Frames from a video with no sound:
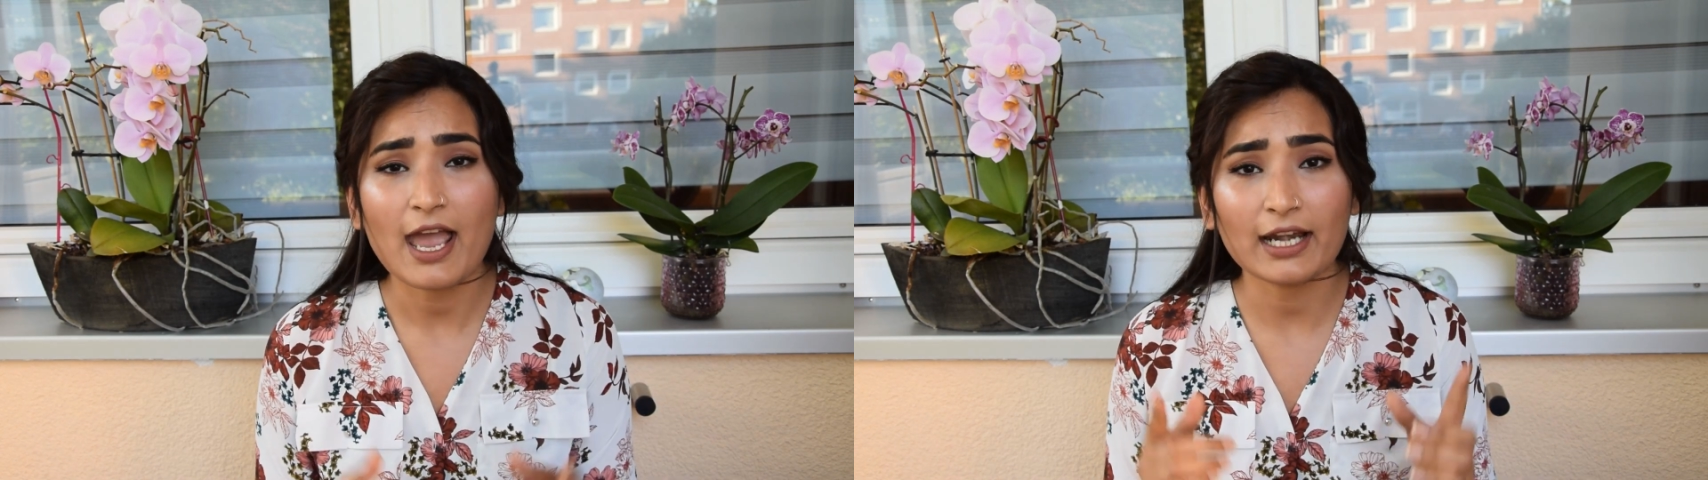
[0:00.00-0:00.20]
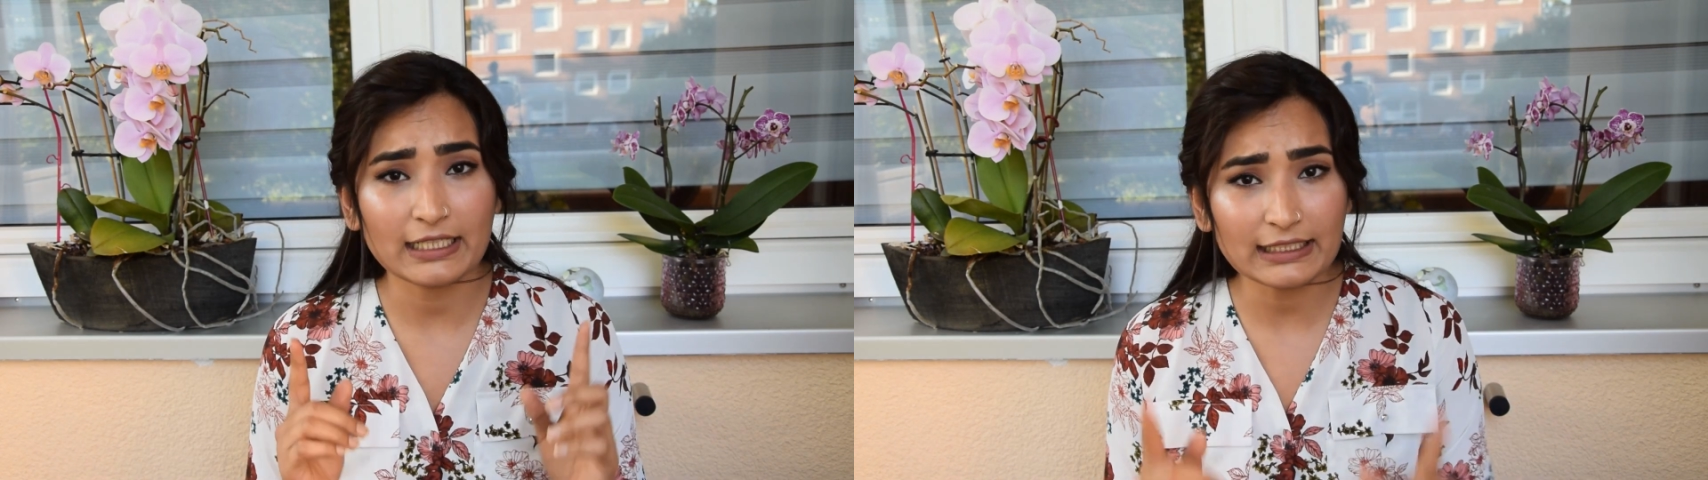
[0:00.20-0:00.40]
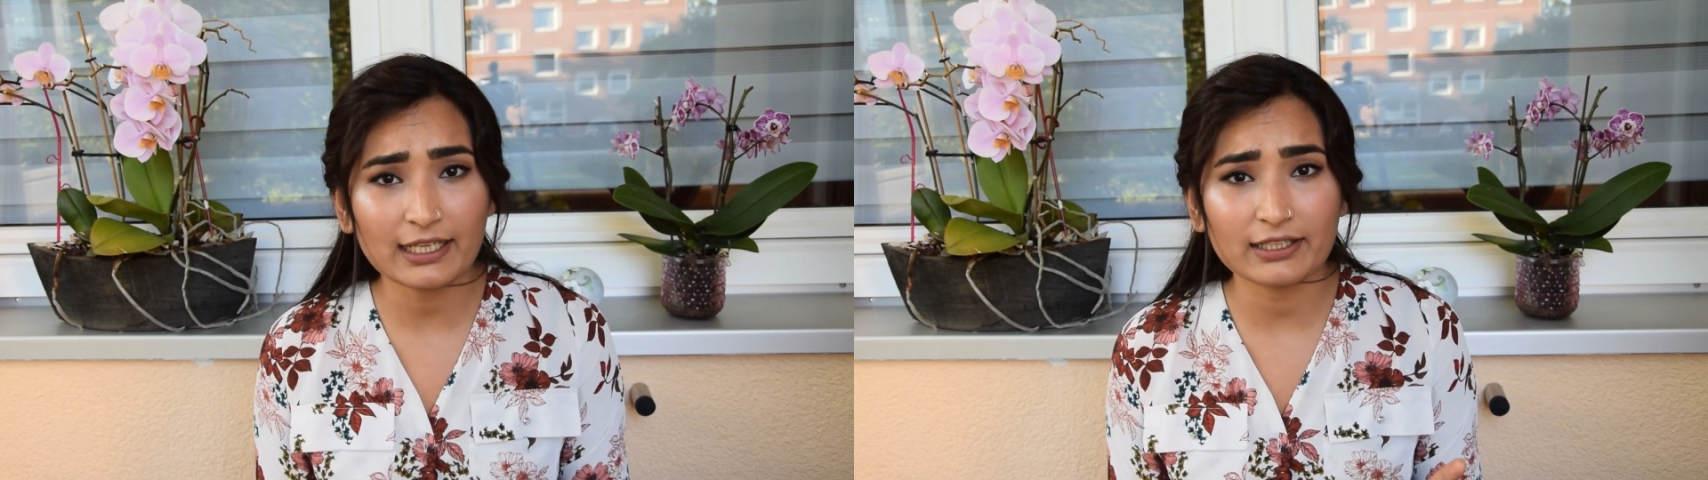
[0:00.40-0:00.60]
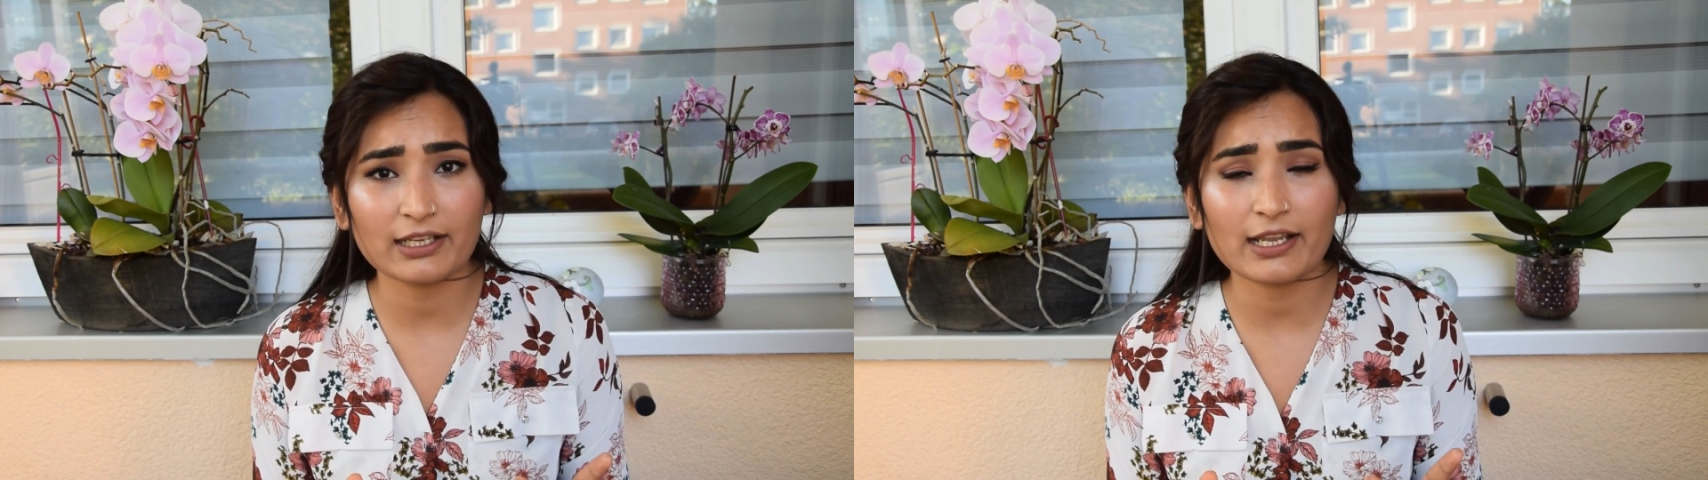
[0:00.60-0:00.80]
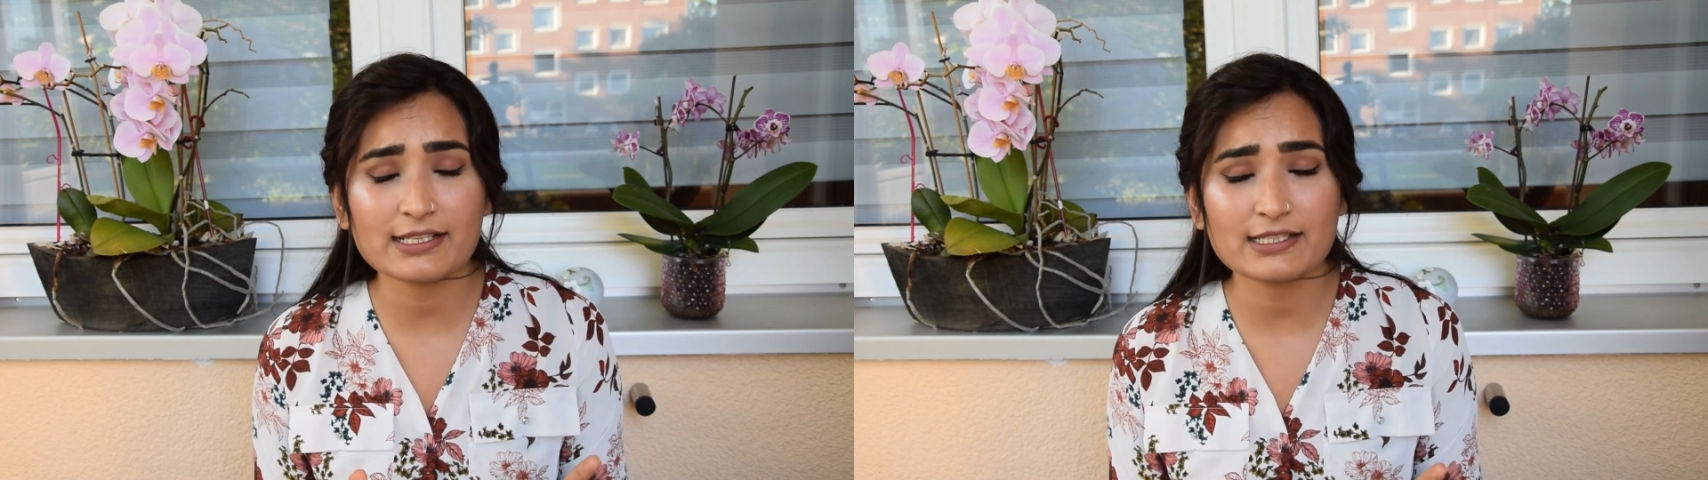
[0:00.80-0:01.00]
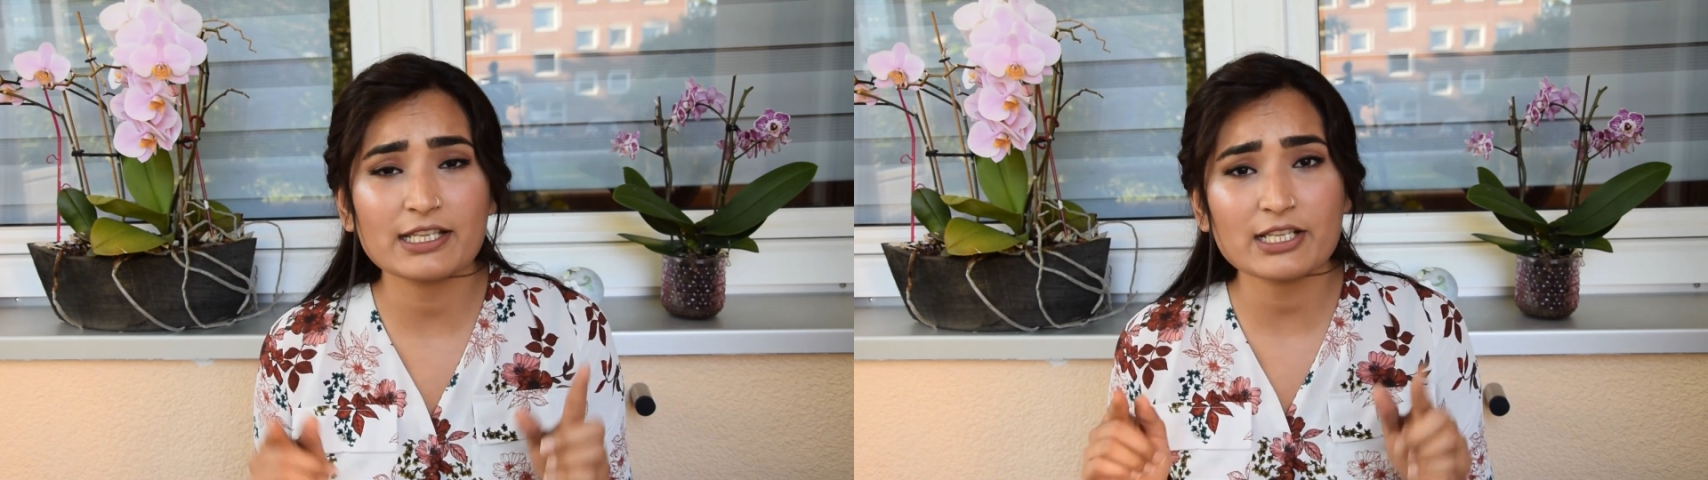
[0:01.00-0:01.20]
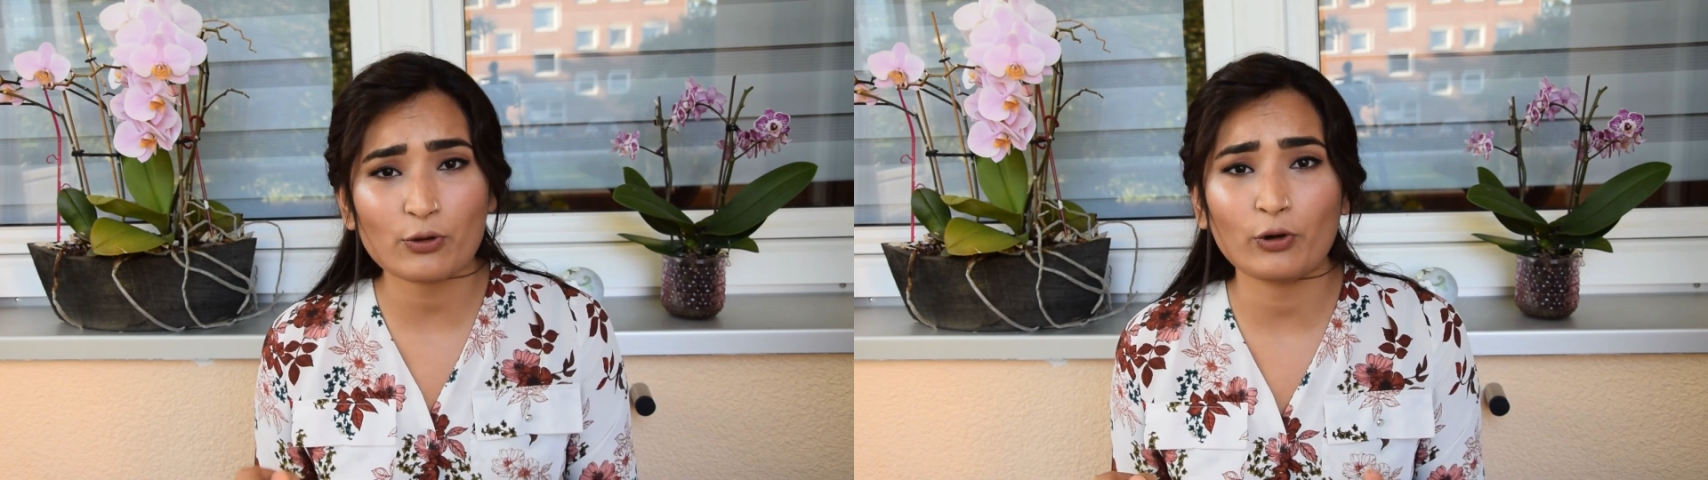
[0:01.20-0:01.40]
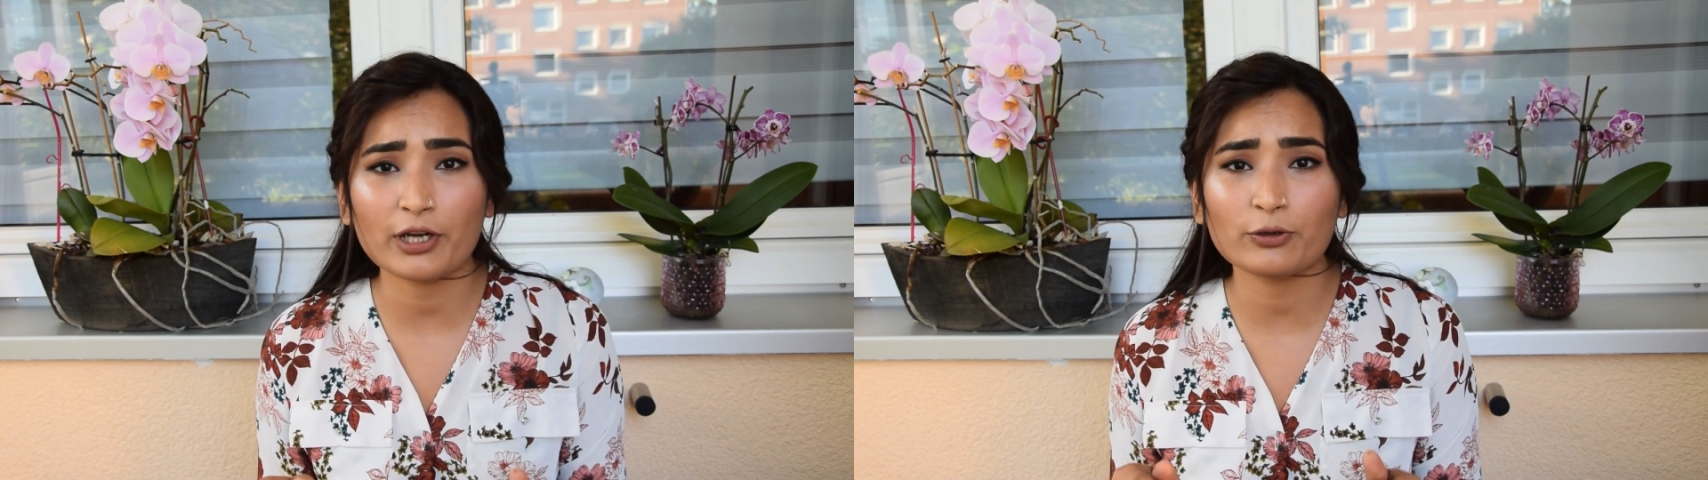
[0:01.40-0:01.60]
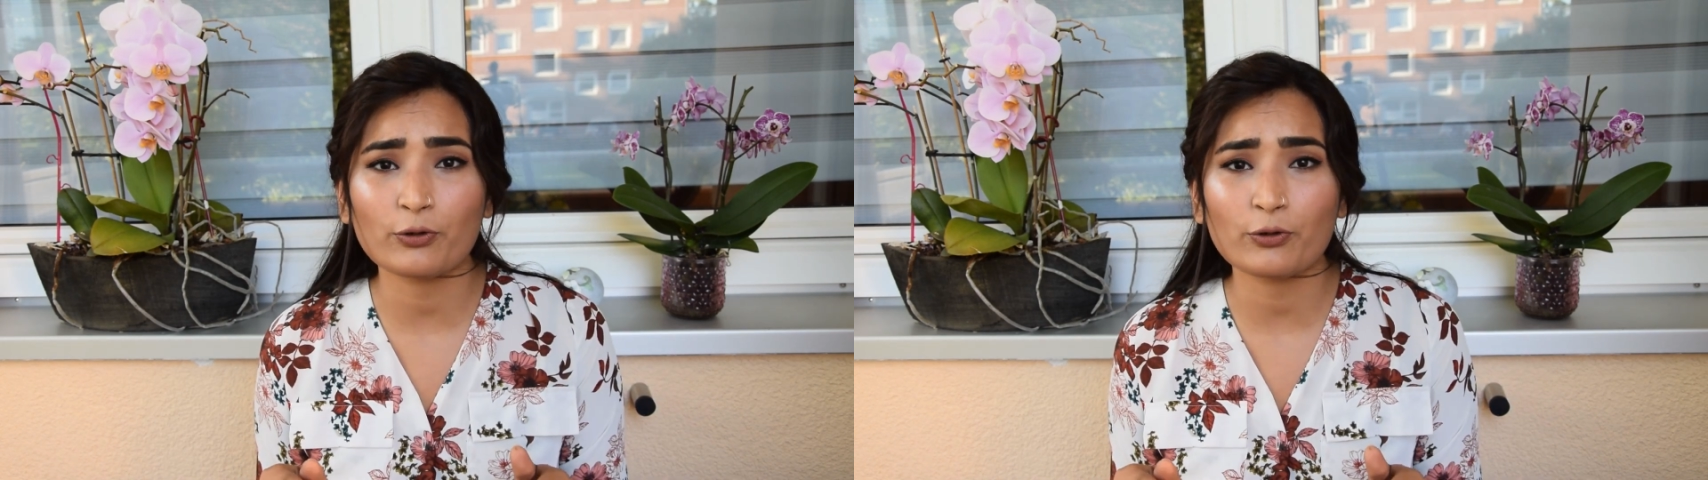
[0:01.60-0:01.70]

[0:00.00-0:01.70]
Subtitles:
and in that case these online